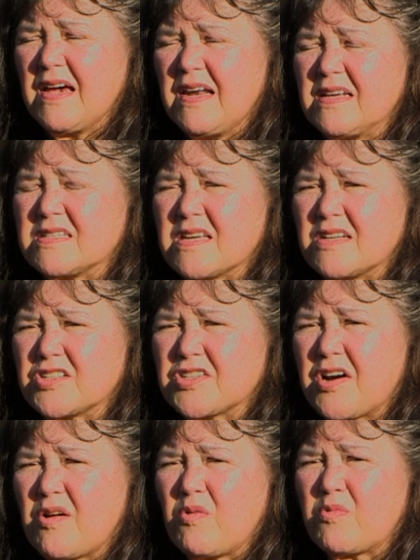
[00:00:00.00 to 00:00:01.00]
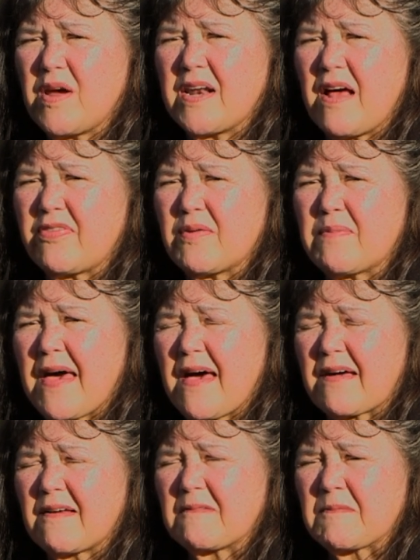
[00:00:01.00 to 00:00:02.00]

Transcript: And he said, Cheryl, run out the back.